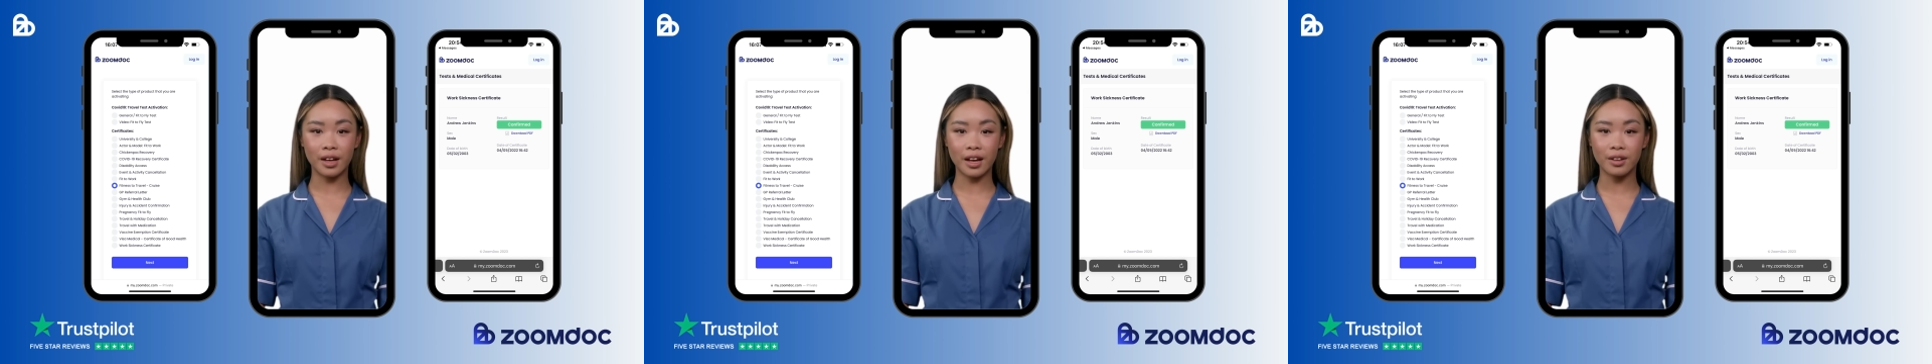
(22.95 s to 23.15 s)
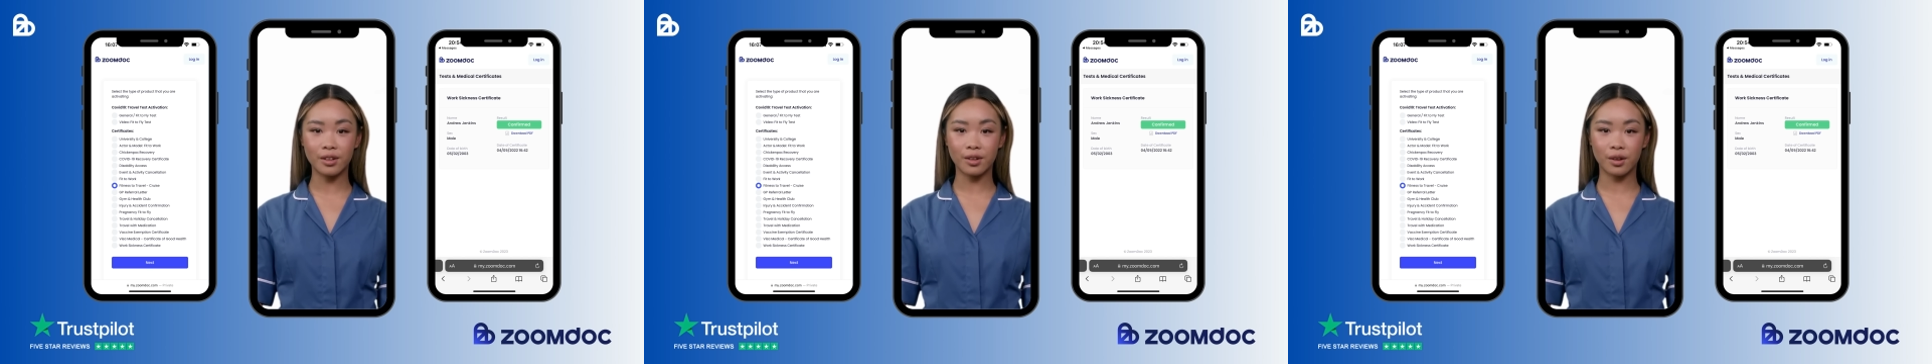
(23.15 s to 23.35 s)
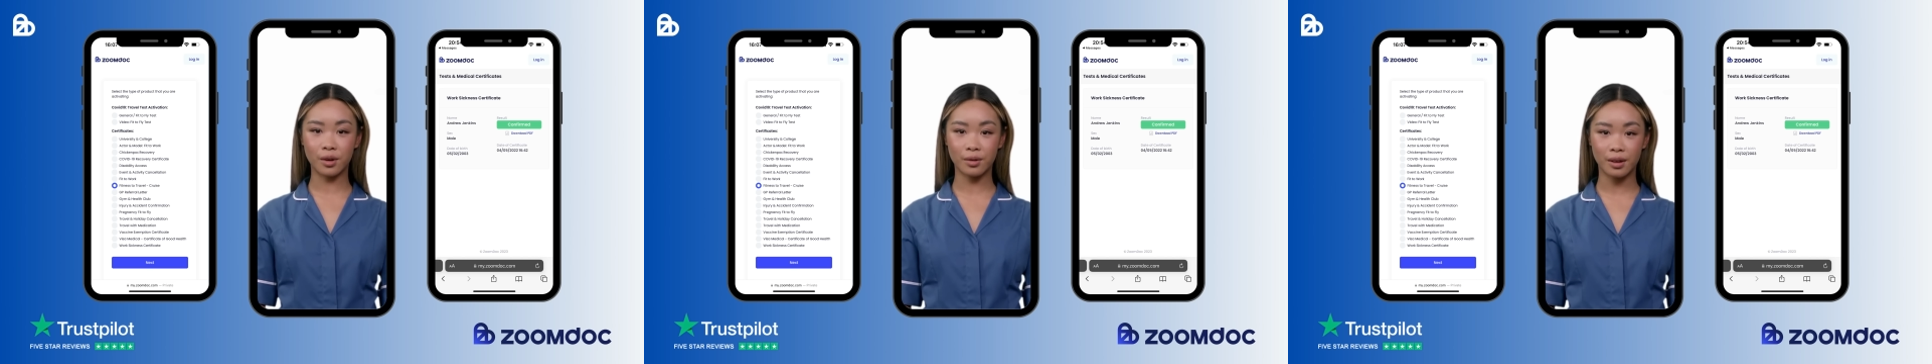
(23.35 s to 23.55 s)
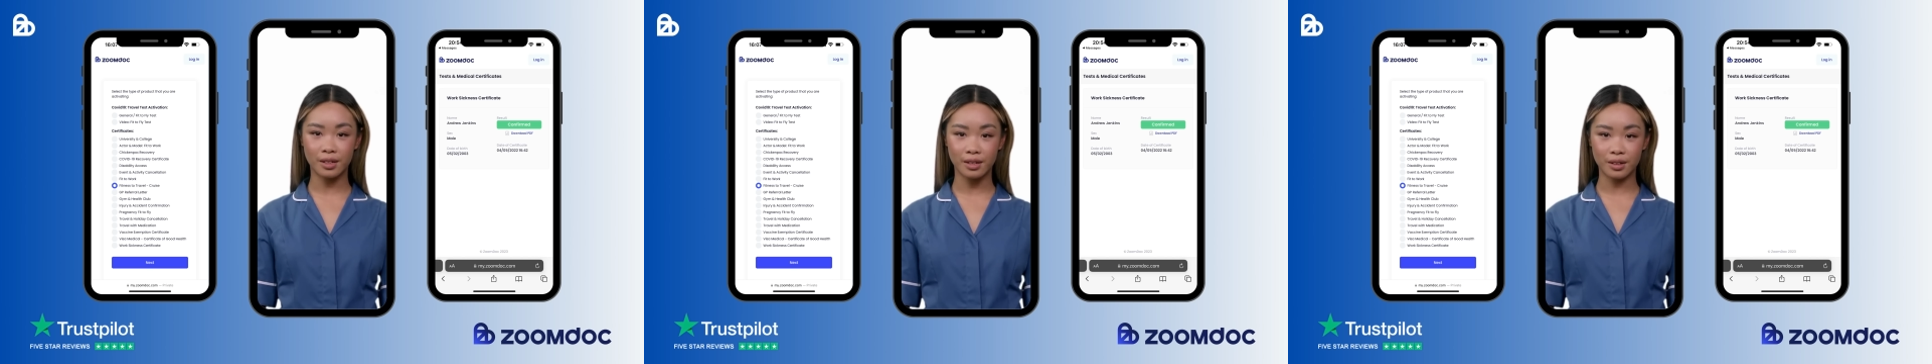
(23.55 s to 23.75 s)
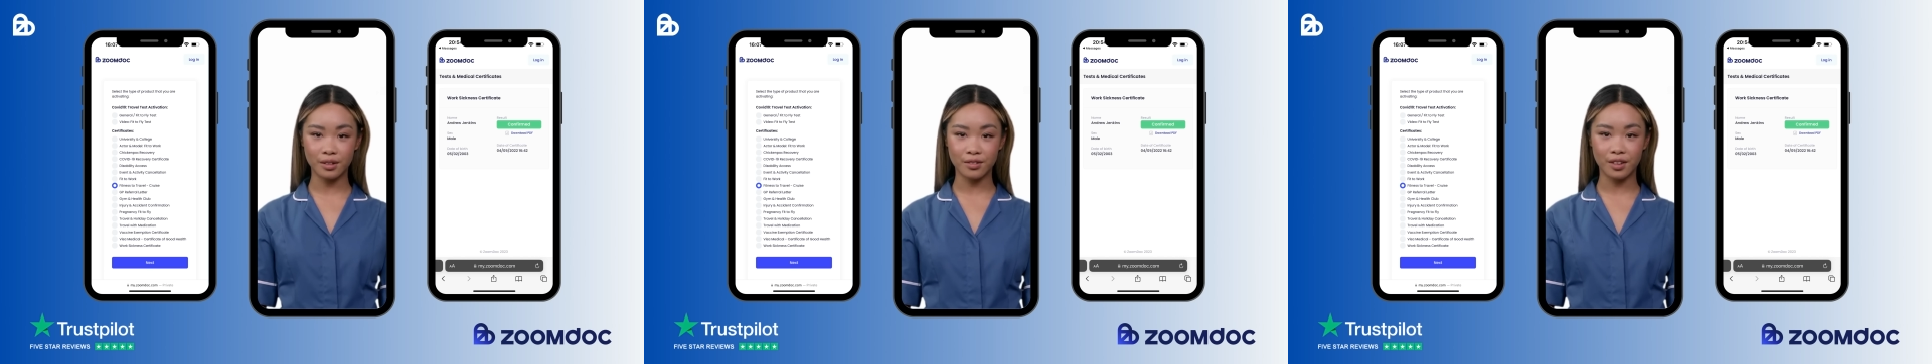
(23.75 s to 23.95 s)
and then
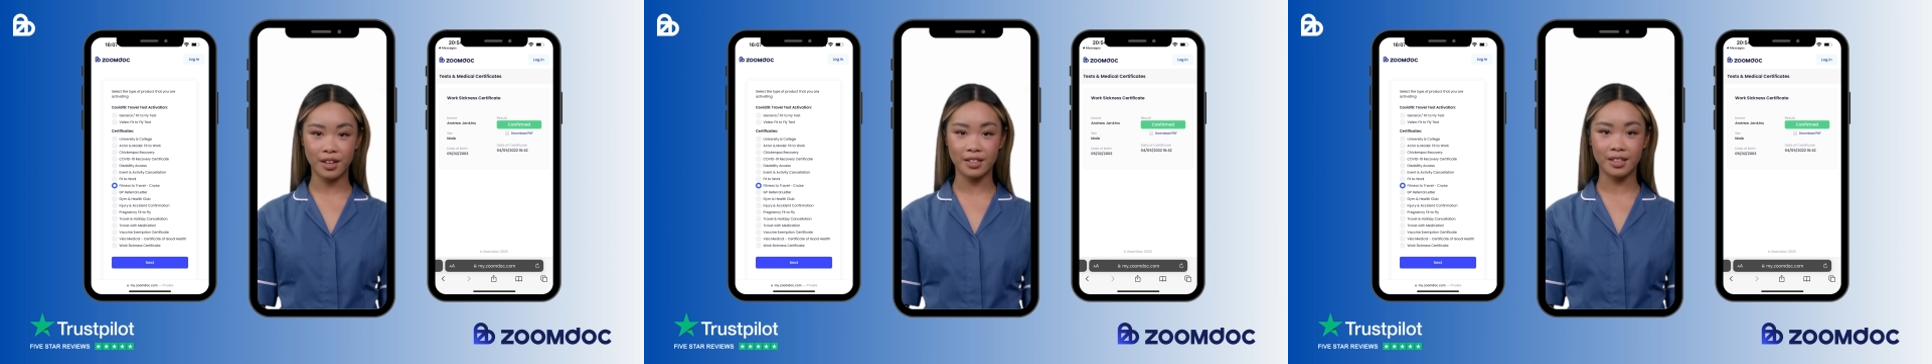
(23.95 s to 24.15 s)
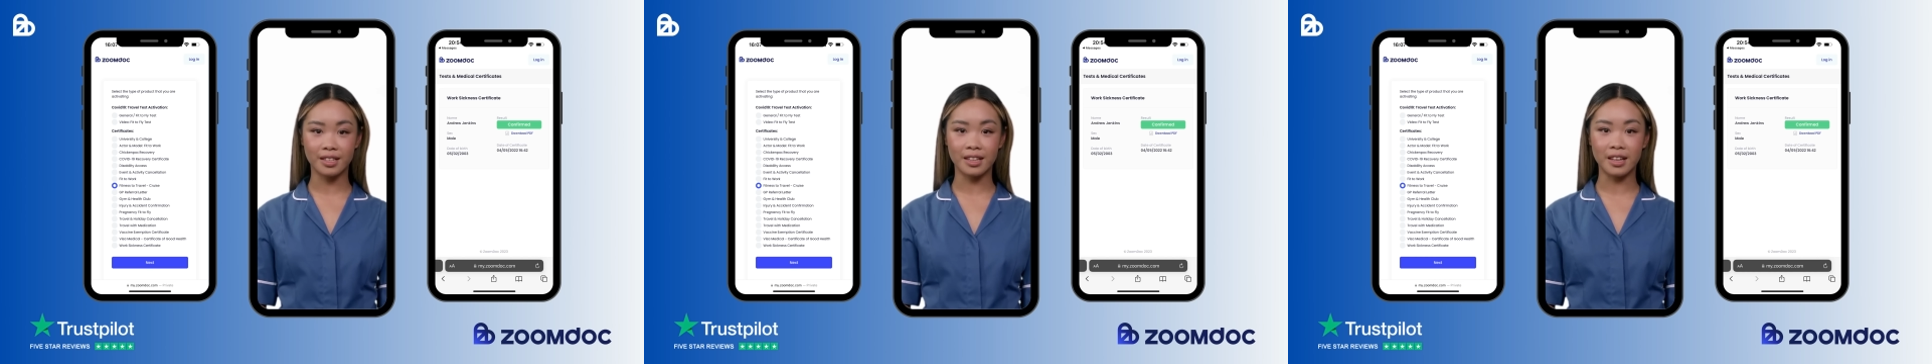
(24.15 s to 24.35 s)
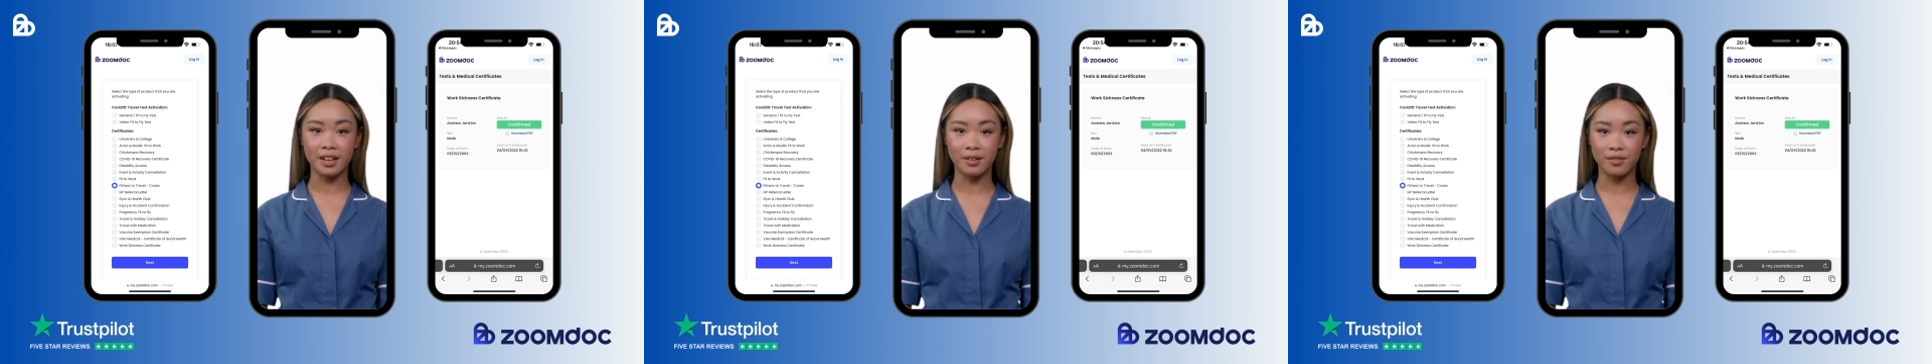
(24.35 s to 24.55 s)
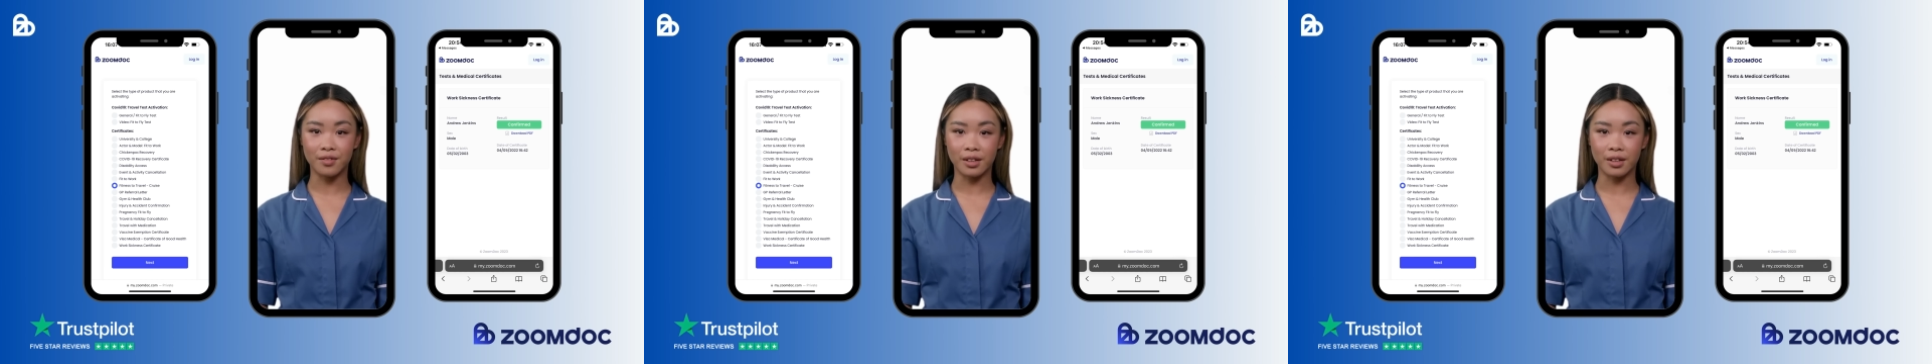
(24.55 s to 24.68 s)
uploading a 30-second